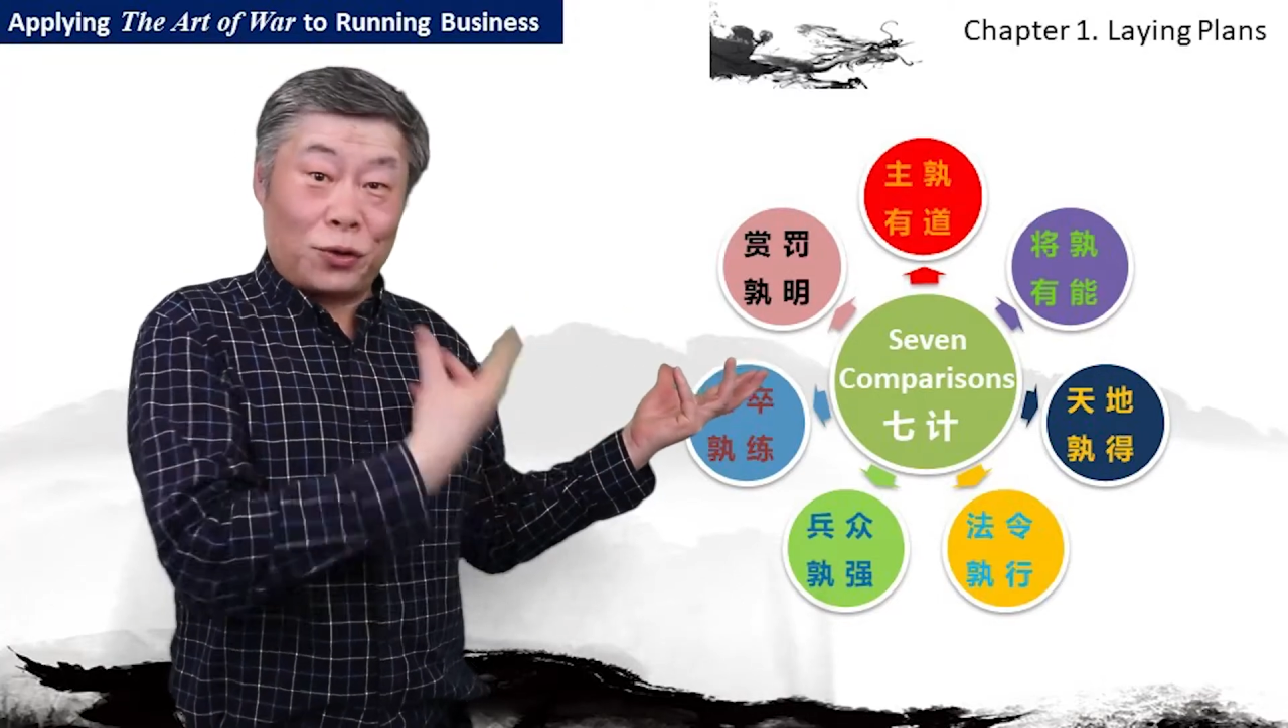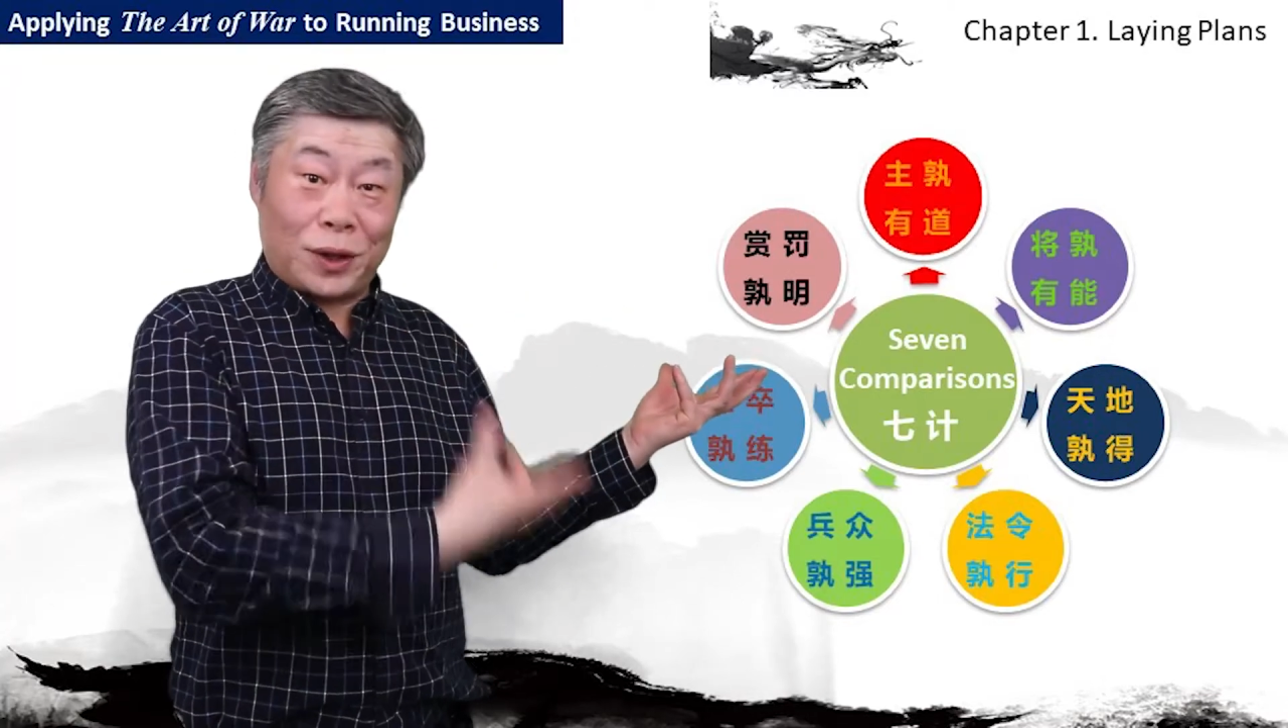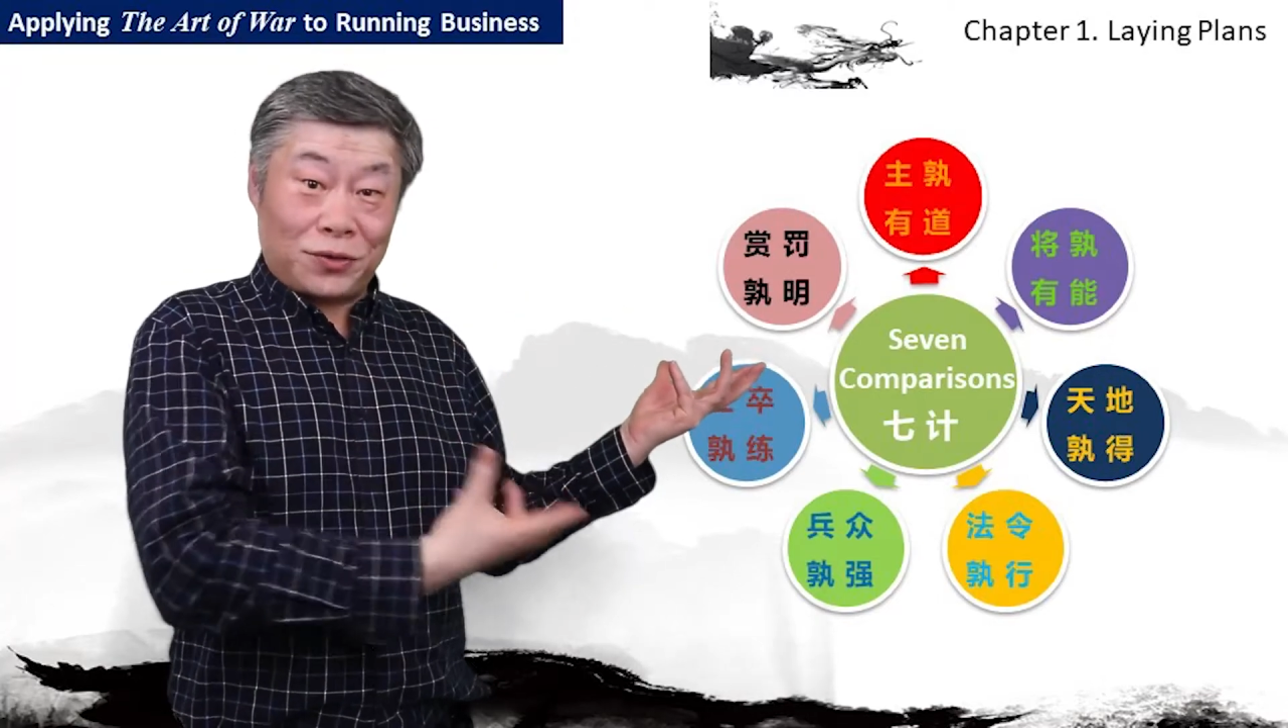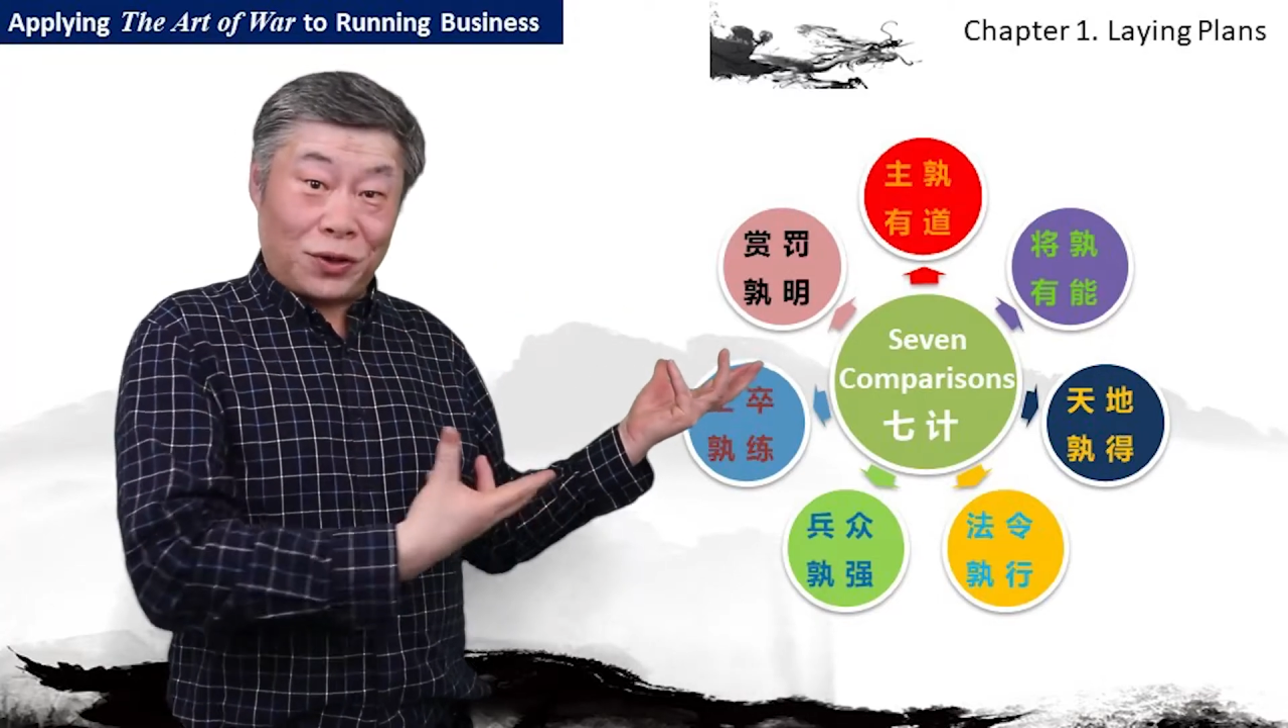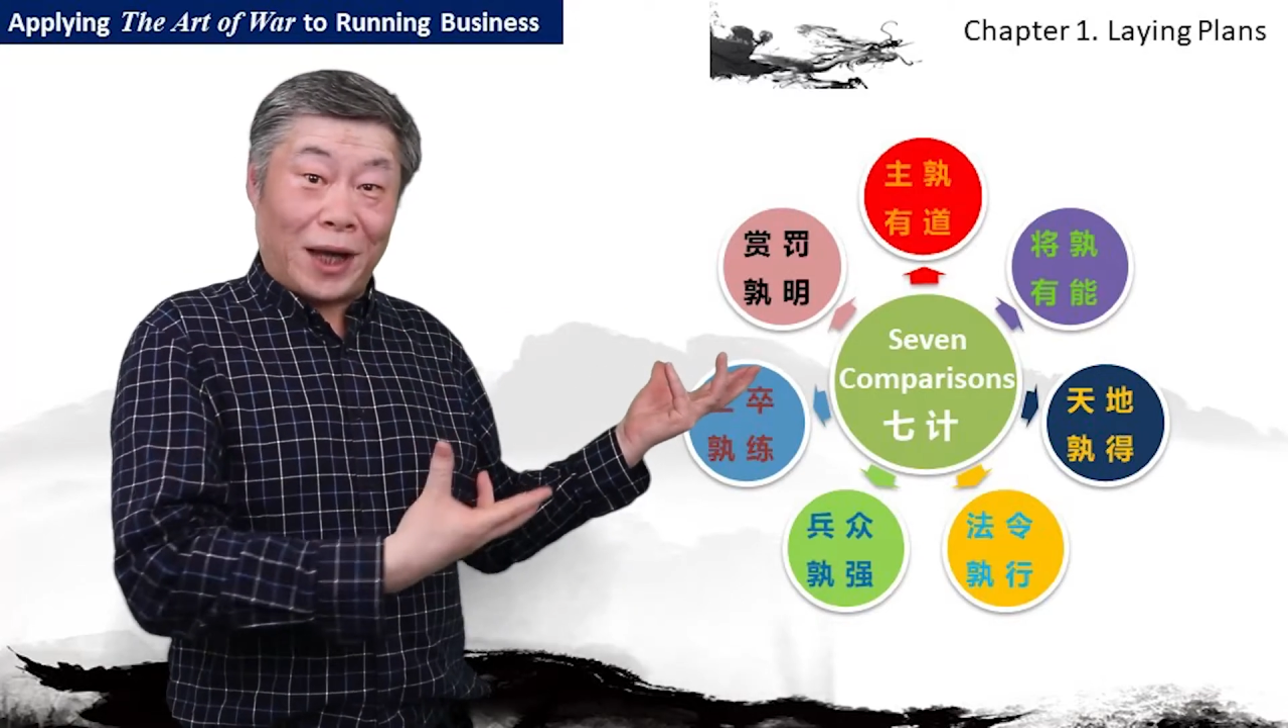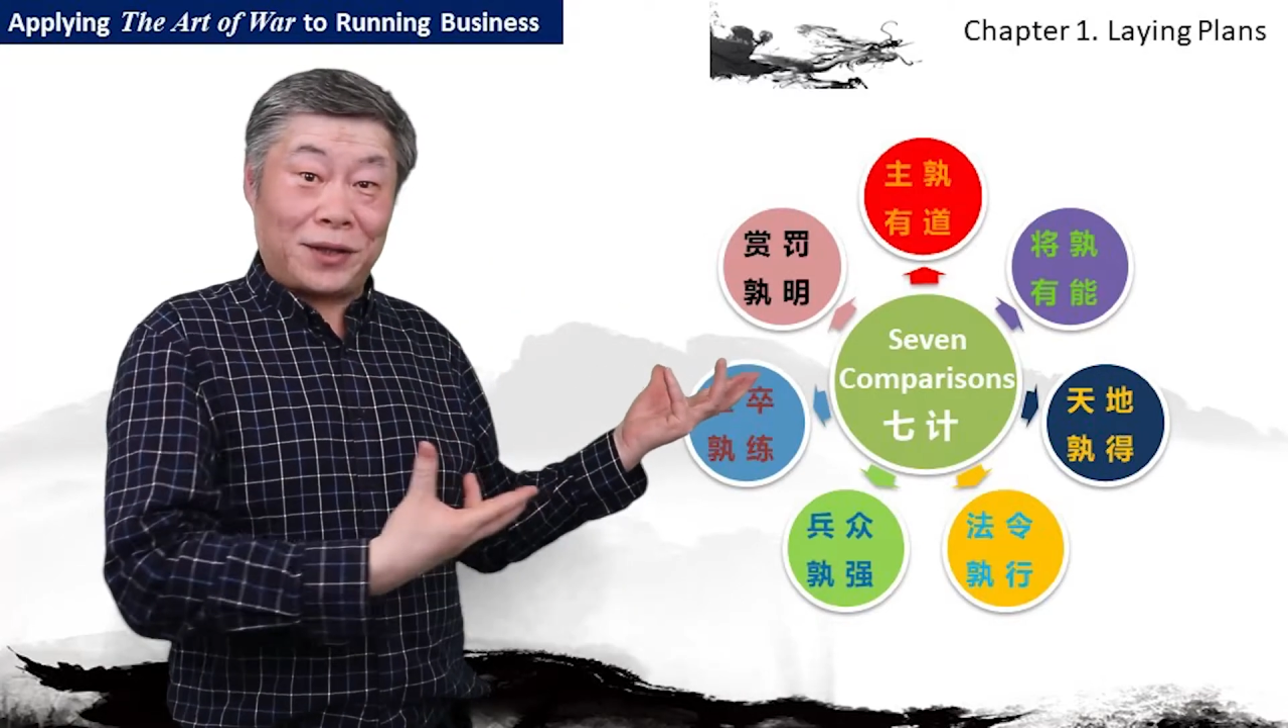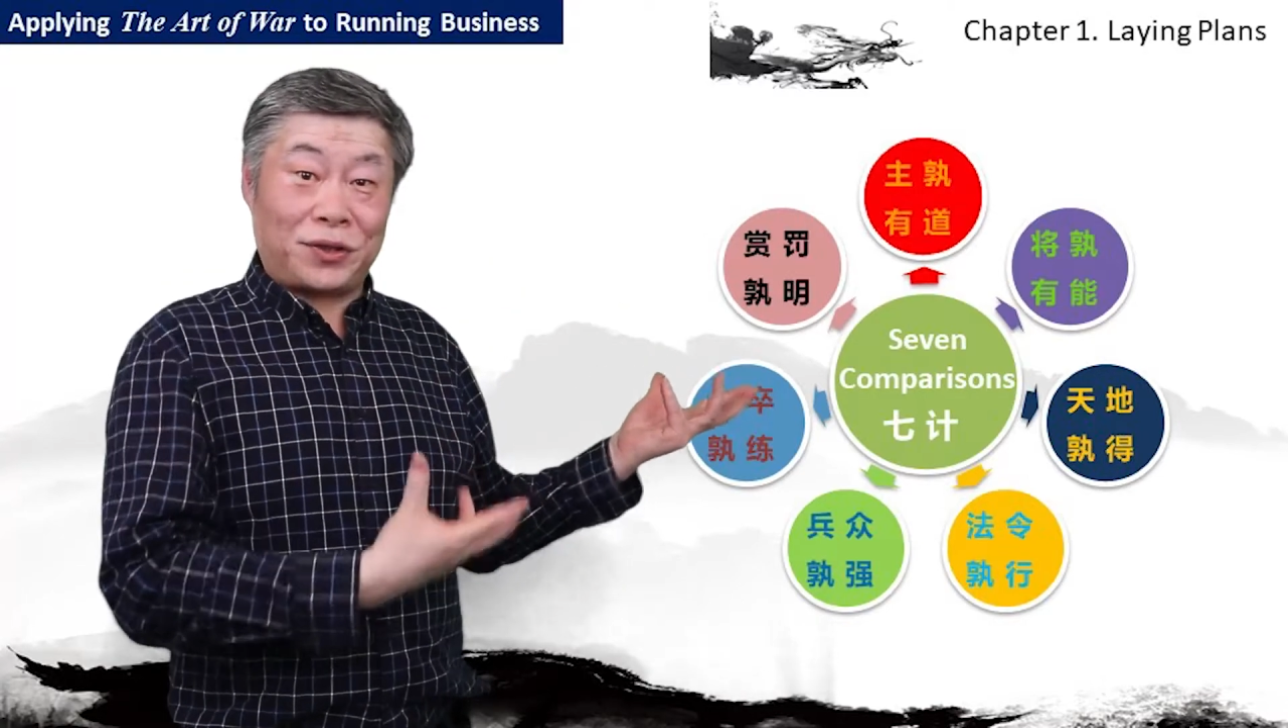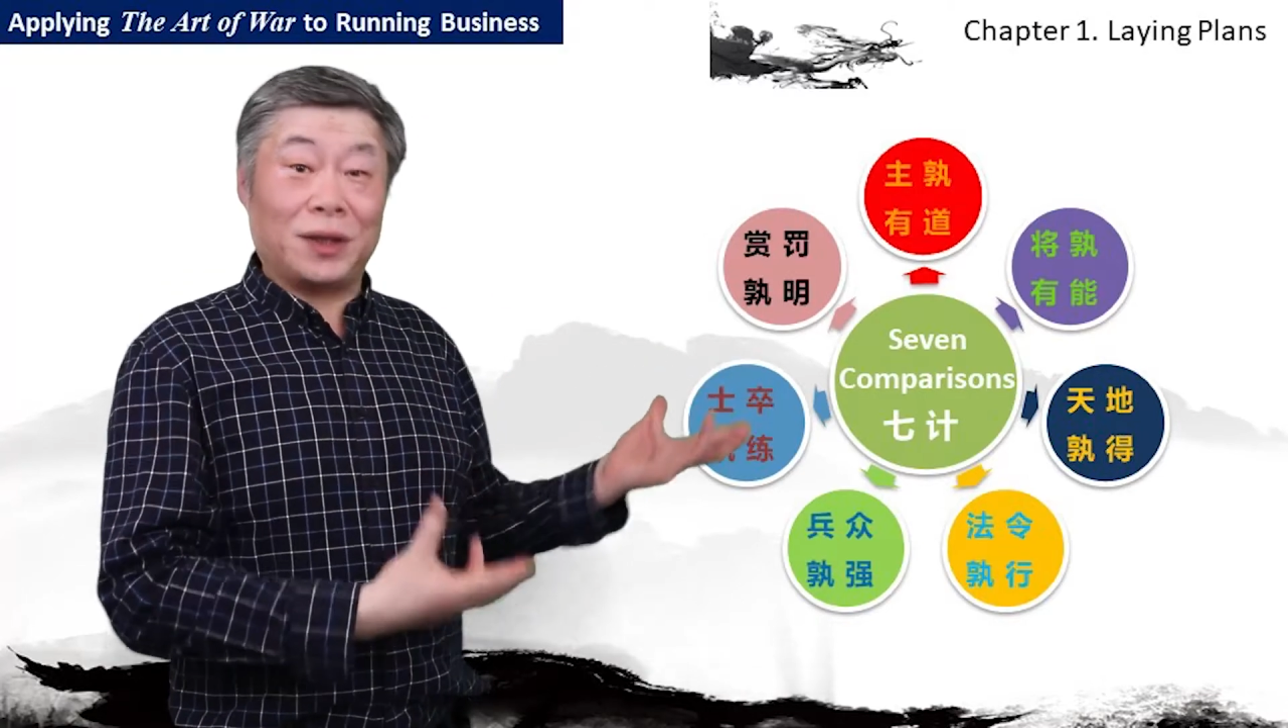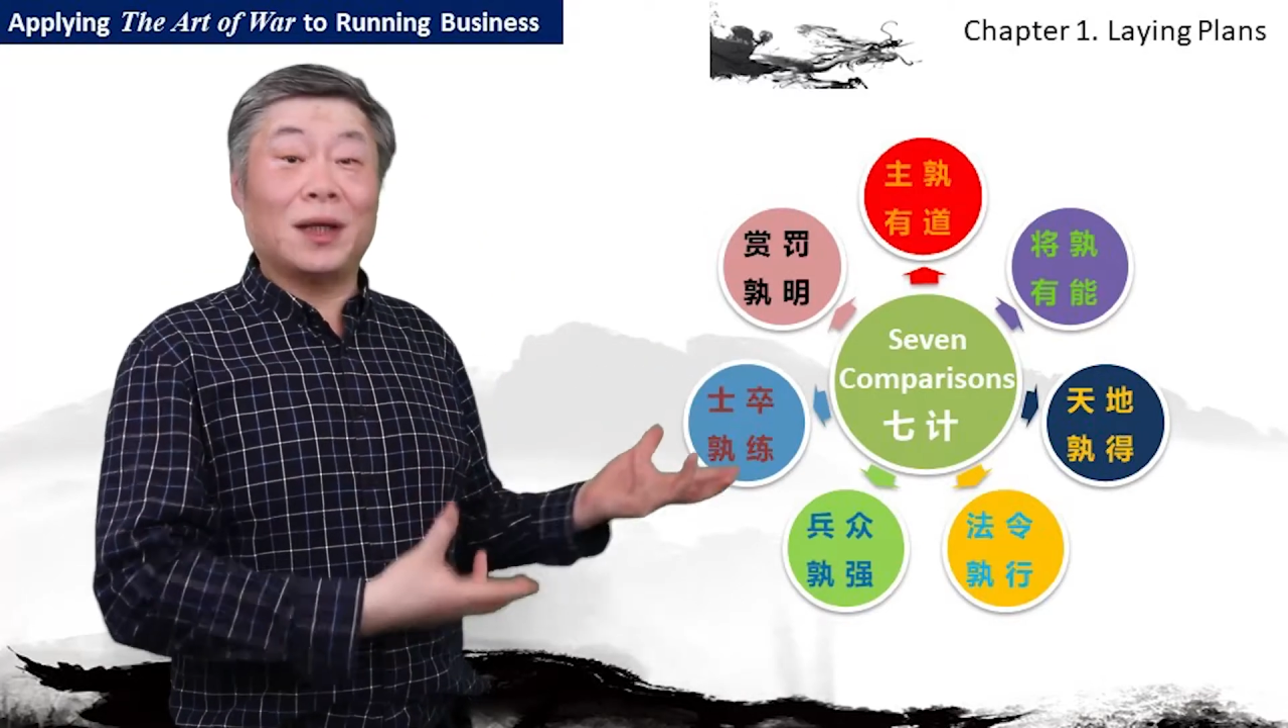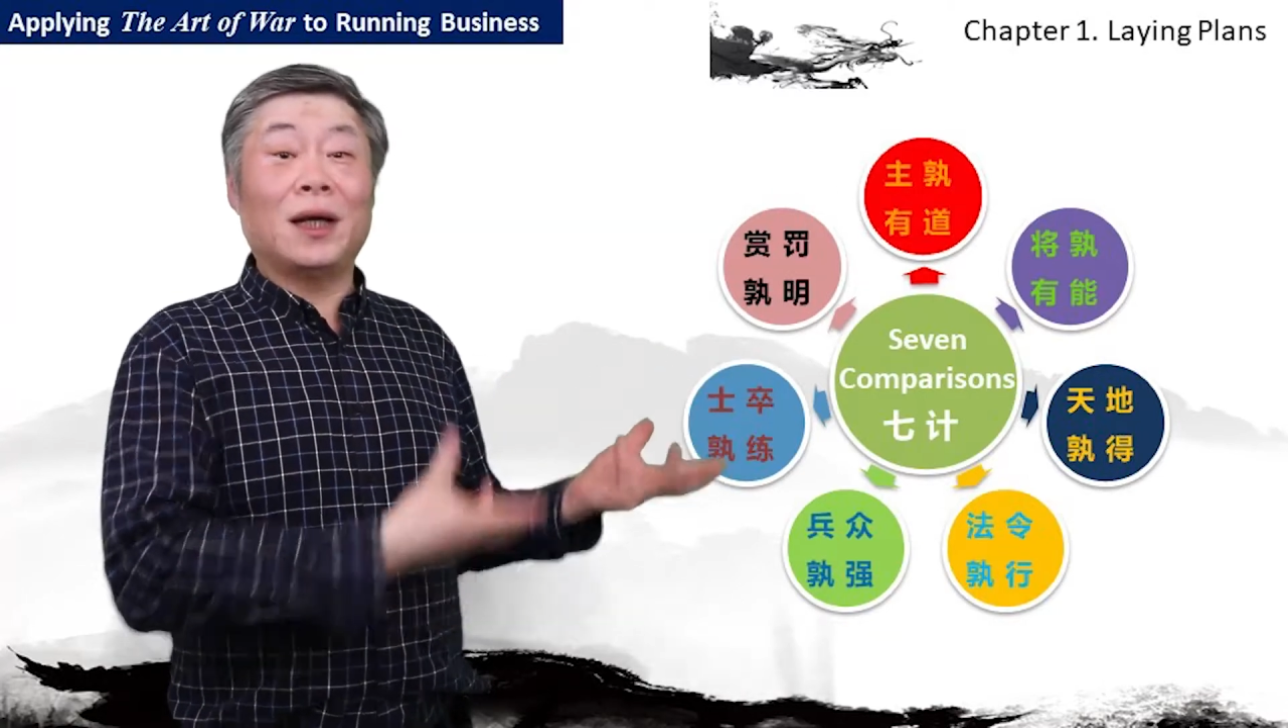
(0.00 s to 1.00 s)

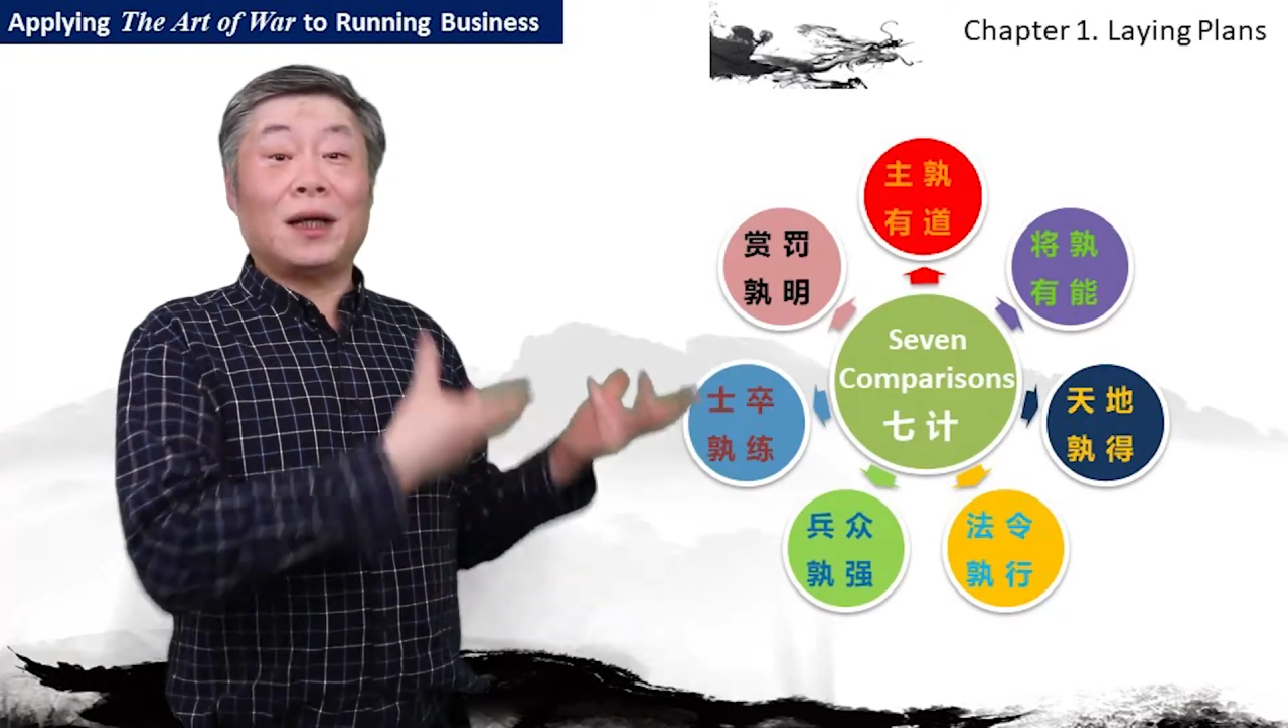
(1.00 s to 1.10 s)
translation,